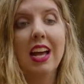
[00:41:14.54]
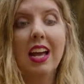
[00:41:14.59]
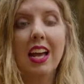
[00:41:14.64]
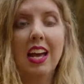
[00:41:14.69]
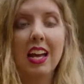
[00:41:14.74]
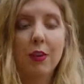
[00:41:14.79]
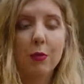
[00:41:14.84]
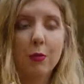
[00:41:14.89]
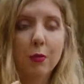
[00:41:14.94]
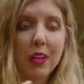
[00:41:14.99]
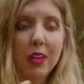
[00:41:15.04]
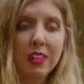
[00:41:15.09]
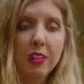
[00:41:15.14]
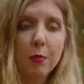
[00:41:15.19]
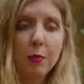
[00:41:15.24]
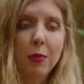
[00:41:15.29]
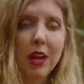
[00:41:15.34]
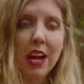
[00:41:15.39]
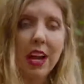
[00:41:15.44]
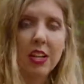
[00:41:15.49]
And with the
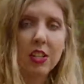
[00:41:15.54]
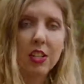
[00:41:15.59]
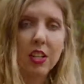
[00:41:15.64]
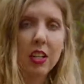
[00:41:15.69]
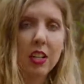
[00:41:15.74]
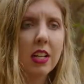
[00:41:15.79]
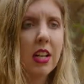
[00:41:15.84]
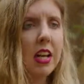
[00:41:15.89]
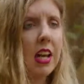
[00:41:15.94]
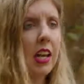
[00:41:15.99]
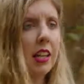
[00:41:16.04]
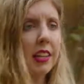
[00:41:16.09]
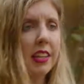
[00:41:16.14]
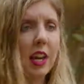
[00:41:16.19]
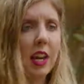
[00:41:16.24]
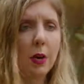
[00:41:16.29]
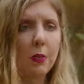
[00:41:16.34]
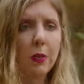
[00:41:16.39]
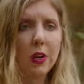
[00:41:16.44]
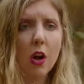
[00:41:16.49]
passion,
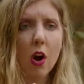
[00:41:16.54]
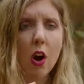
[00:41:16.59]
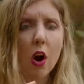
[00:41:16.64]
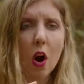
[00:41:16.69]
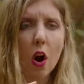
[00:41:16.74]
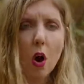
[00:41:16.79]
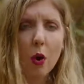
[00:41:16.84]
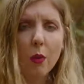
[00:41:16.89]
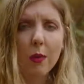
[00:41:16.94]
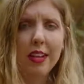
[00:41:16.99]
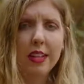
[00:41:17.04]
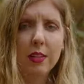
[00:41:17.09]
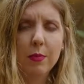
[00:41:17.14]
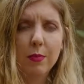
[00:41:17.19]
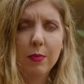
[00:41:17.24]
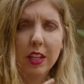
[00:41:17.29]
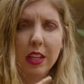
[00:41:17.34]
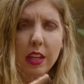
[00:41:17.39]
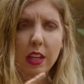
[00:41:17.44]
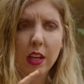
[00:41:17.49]
there will always
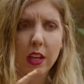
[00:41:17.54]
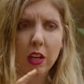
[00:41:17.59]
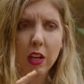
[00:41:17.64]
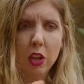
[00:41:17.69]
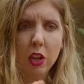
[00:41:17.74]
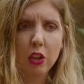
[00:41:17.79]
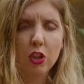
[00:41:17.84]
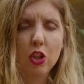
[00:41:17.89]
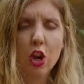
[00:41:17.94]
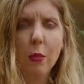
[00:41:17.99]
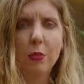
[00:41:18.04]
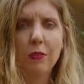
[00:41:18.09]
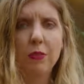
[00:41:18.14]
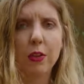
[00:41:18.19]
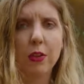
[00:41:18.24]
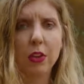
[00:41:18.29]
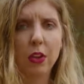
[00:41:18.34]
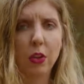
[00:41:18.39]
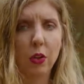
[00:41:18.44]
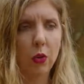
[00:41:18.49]
be a job
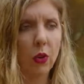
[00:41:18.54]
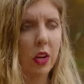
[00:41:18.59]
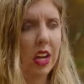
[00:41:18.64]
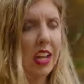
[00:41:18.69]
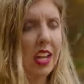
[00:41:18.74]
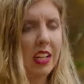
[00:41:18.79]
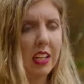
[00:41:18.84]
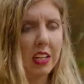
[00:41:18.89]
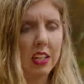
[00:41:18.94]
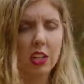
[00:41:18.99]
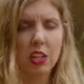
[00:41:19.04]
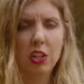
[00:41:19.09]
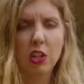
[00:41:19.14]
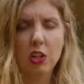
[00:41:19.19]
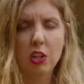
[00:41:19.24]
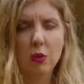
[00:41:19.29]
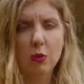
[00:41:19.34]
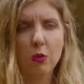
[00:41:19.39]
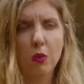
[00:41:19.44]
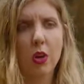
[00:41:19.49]
for you in the
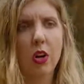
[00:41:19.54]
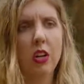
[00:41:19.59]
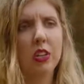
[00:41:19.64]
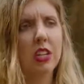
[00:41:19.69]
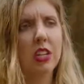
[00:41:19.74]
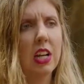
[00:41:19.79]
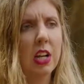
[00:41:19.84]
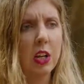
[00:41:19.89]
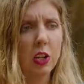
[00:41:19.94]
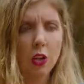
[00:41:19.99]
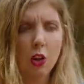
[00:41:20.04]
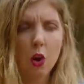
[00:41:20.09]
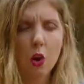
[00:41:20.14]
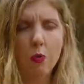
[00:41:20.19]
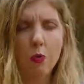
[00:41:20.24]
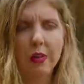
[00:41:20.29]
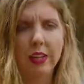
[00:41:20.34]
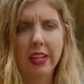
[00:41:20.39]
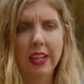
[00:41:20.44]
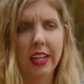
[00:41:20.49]
digital world
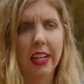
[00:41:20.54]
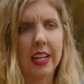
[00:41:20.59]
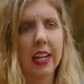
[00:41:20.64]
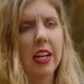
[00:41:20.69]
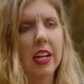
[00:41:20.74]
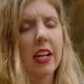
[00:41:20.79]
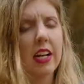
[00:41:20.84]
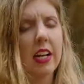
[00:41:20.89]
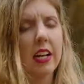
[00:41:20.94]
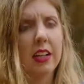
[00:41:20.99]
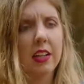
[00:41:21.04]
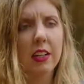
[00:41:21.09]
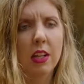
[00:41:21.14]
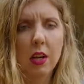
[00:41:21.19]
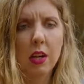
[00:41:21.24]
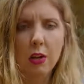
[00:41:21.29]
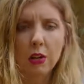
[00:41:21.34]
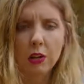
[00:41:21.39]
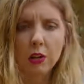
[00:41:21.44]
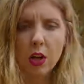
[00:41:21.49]
globally.
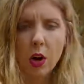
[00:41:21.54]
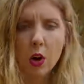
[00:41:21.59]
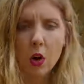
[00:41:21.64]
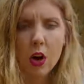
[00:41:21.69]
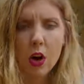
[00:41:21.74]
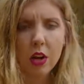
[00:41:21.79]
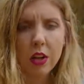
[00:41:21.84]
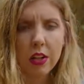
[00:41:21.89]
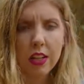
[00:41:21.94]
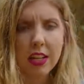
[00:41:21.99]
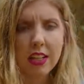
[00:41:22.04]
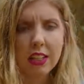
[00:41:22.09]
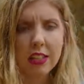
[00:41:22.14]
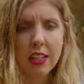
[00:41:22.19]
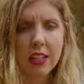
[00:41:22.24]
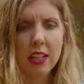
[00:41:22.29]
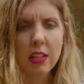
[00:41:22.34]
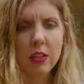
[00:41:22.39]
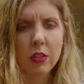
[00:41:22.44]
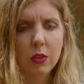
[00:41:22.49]
Go on
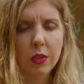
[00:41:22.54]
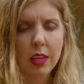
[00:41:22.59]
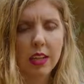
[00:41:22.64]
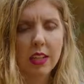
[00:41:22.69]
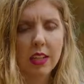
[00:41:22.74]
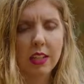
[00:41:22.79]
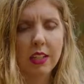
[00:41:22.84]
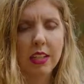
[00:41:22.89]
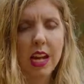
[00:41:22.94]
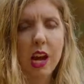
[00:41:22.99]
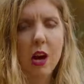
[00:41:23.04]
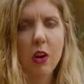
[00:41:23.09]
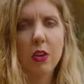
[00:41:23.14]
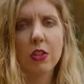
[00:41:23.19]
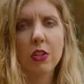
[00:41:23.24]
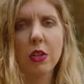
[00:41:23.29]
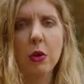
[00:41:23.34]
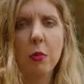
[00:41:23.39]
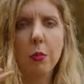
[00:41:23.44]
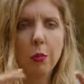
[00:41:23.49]
LinkedIn, create an
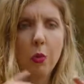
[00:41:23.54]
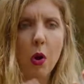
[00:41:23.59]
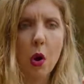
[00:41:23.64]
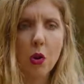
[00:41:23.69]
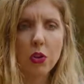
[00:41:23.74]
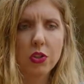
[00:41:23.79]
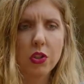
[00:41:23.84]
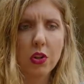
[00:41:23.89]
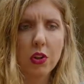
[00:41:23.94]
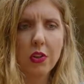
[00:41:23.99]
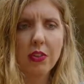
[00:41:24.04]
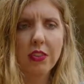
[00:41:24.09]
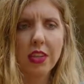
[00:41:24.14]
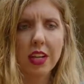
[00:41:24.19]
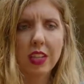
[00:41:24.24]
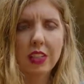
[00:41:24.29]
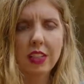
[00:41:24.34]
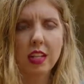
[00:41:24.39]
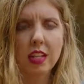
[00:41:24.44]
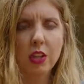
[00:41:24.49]
account, post on the
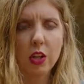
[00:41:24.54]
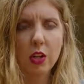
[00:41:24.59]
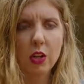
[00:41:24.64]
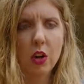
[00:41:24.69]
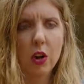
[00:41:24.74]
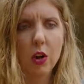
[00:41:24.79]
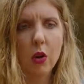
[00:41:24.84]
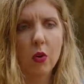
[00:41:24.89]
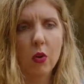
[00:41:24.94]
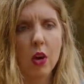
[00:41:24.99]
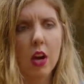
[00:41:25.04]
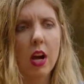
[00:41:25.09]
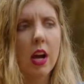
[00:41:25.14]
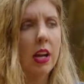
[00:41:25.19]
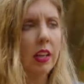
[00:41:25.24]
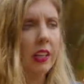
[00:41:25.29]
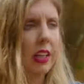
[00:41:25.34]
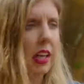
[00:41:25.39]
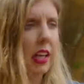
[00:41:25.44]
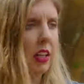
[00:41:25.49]
things that you know,
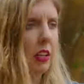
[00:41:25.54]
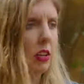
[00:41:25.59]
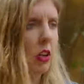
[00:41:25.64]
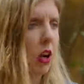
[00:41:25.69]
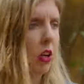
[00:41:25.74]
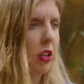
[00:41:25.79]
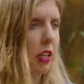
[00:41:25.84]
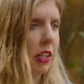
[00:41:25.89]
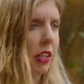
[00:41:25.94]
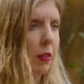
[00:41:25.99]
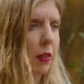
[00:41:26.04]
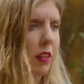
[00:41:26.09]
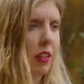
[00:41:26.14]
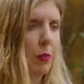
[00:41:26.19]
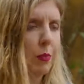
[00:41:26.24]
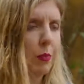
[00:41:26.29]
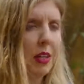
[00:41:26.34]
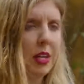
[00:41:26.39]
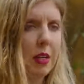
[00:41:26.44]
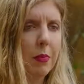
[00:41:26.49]
get in contact with
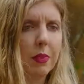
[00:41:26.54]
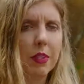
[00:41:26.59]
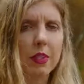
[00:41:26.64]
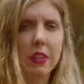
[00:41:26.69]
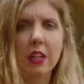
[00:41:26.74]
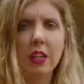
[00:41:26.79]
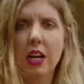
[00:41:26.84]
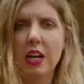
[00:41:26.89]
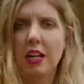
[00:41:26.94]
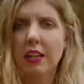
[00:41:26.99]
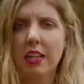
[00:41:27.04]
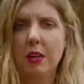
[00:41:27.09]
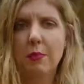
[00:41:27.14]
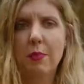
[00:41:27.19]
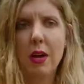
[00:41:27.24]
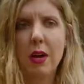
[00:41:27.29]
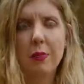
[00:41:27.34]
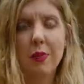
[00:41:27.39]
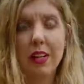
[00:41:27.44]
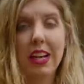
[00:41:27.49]
the people that
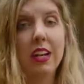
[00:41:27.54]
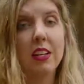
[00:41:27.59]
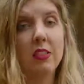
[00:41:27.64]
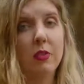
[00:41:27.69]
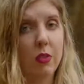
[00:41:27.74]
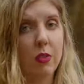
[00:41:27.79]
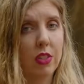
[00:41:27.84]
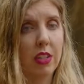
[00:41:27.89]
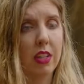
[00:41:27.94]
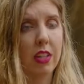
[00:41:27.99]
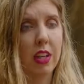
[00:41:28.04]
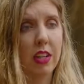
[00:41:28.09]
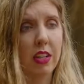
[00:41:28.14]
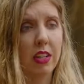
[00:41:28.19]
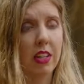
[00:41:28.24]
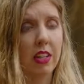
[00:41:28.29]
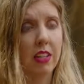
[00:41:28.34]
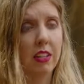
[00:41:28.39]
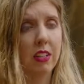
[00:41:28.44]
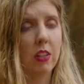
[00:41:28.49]
might be interested in
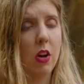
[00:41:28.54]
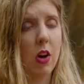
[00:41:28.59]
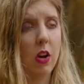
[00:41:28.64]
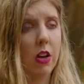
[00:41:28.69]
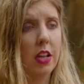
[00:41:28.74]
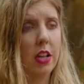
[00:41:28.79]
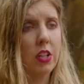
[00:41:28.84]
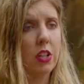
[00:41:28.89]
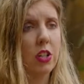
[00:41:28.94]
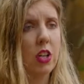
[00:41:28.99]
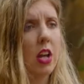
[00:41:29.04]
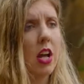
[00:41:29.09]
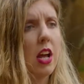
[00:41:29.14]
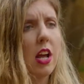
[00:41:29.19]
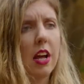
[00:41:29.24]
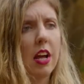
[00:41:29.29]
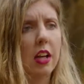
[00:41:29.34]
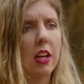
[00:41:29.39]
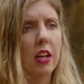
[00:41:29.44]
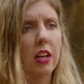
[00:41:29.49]
this knowledge,
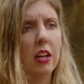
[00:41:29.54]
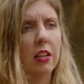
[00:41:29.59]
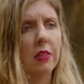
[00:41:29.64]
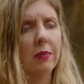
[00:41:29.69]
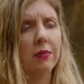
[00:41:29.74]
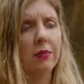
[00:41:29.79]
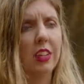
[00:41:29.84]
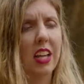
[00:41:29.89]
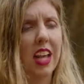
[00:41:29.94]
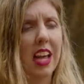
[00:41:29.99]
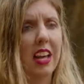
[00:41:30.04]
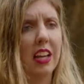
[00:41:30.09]
and